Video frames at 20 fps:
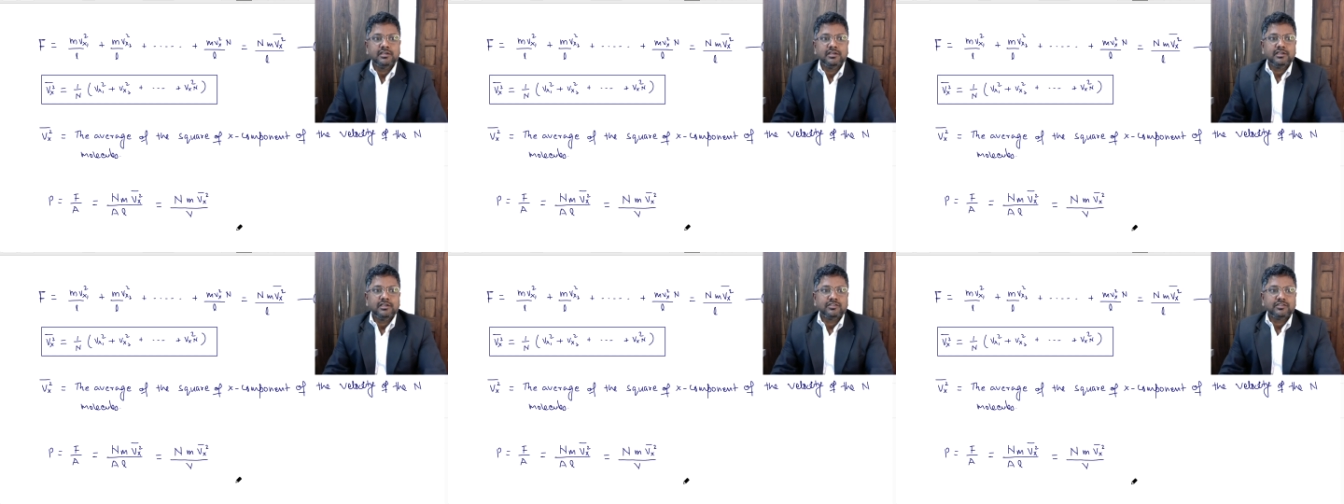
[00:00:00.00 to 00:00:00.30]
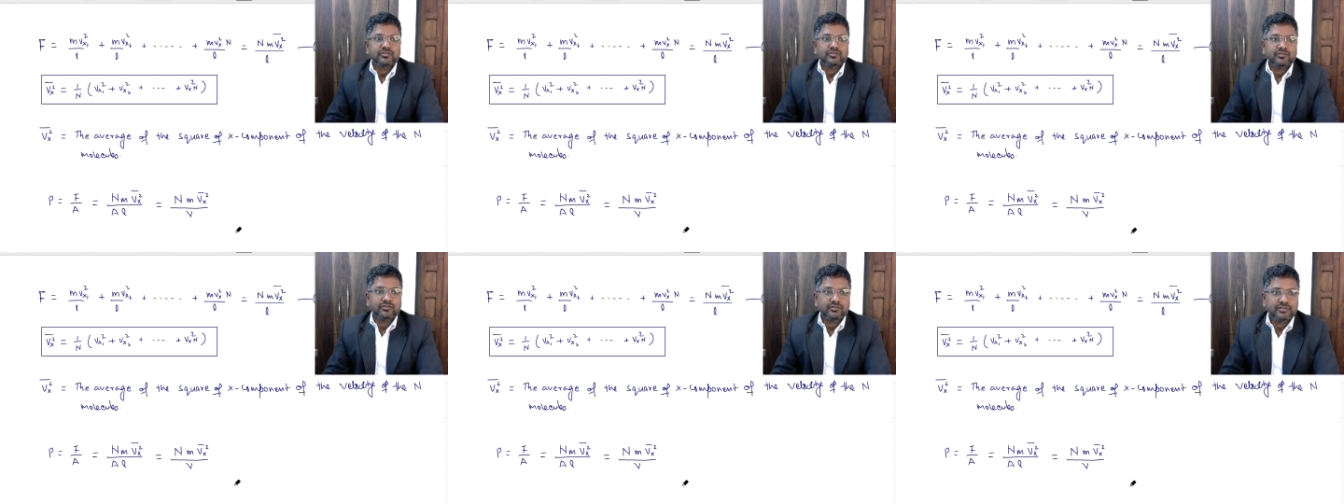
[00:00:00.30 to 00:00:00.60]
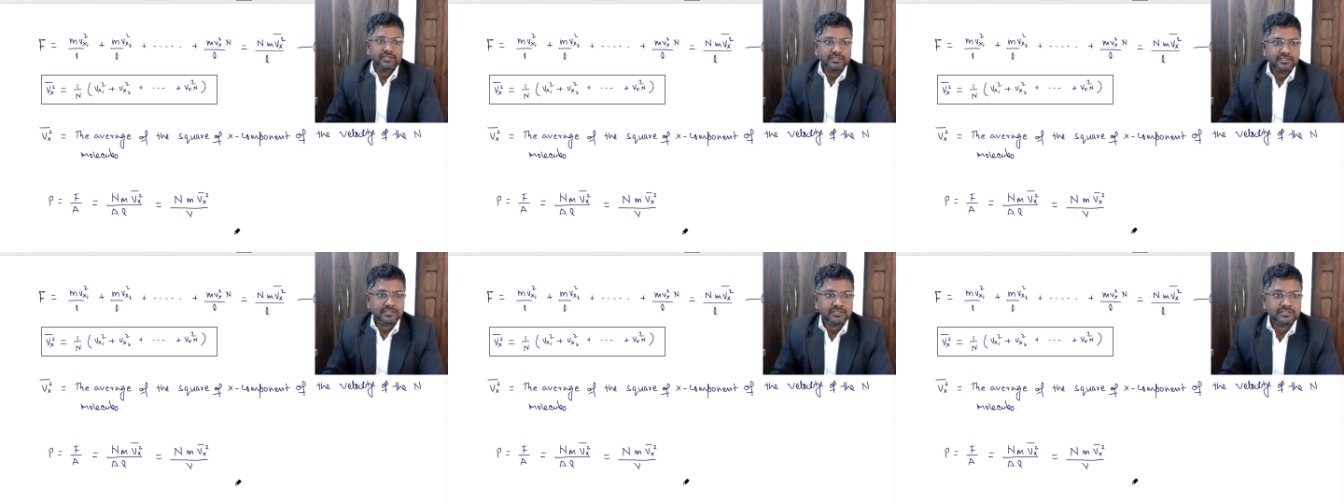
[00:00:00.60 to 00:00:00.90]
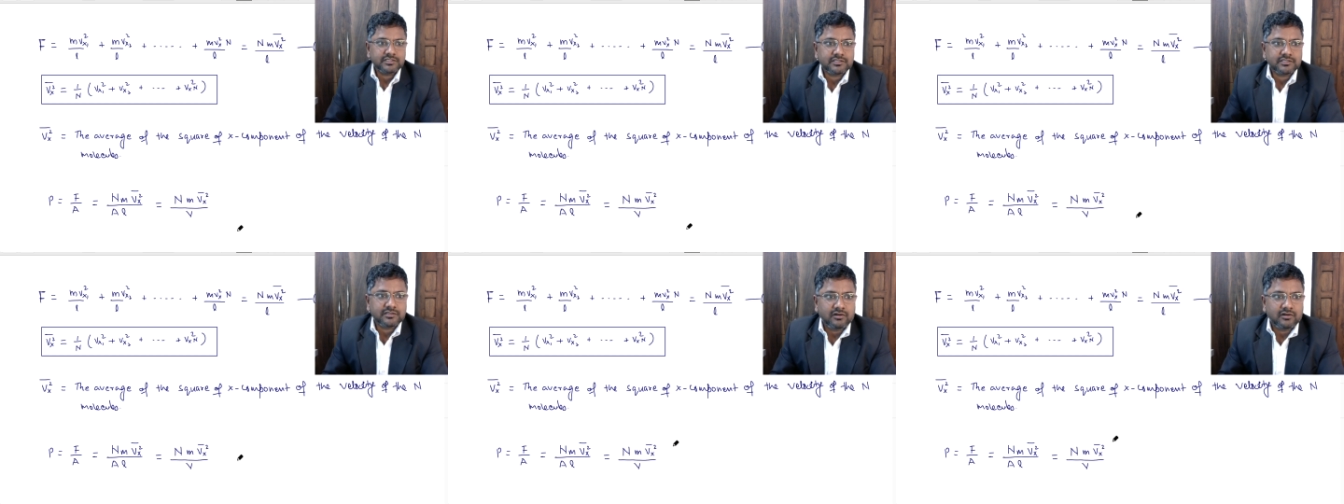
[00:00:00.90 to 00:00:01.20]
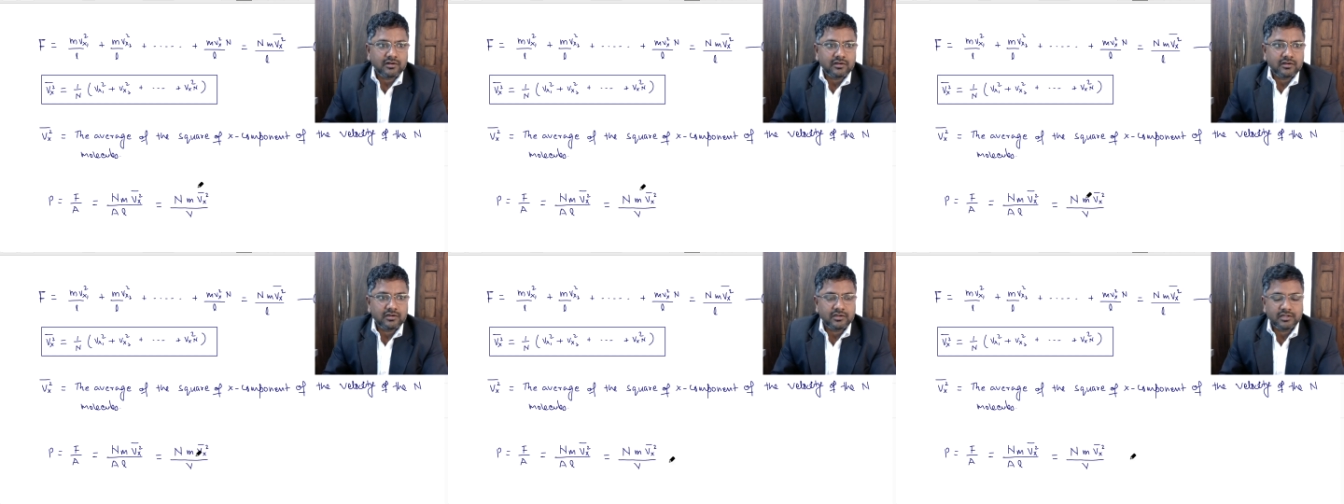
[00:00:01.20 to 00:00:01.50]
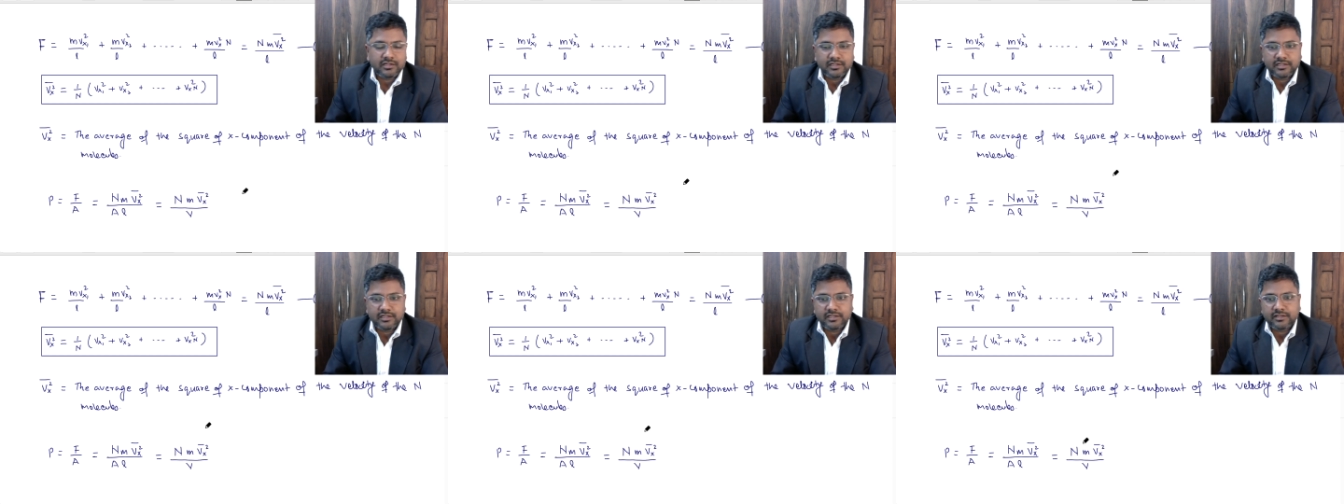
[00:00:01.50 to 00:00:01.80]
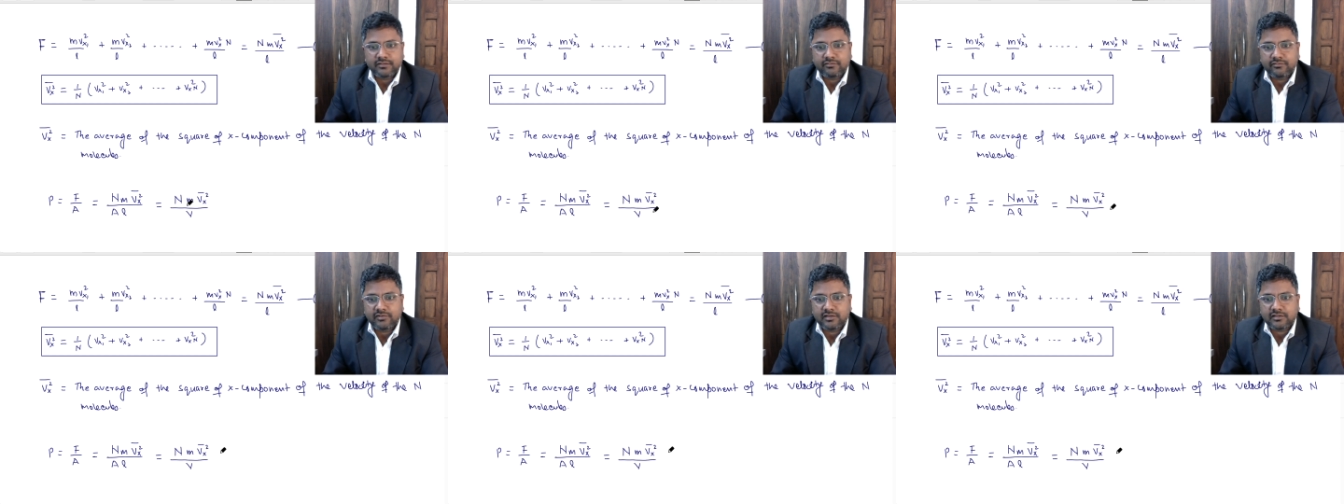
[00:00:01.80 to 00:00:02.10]
So this is called
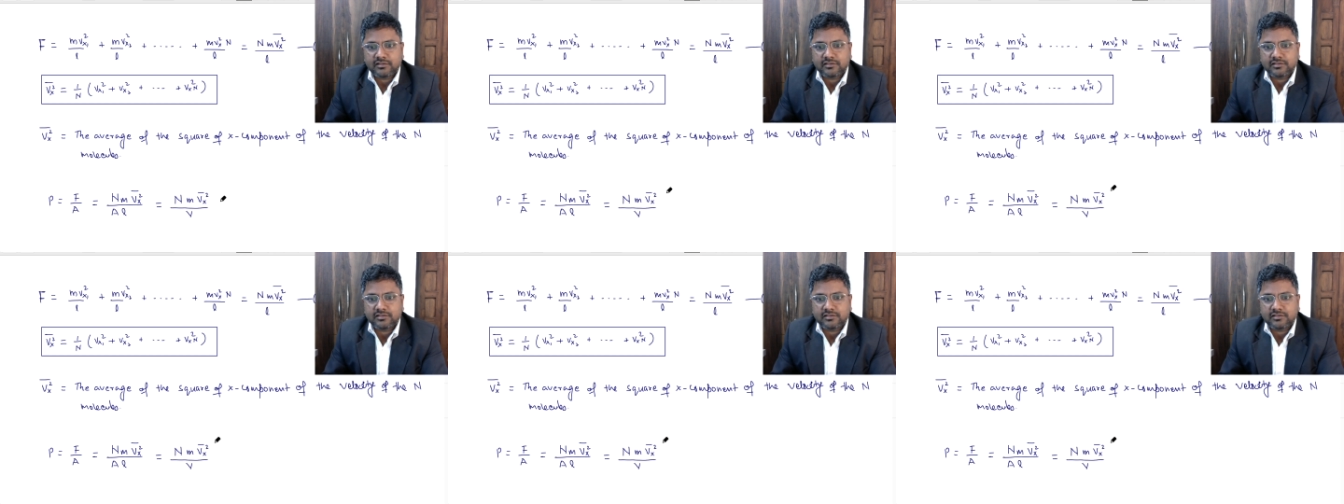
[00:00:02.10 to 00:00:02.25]
what?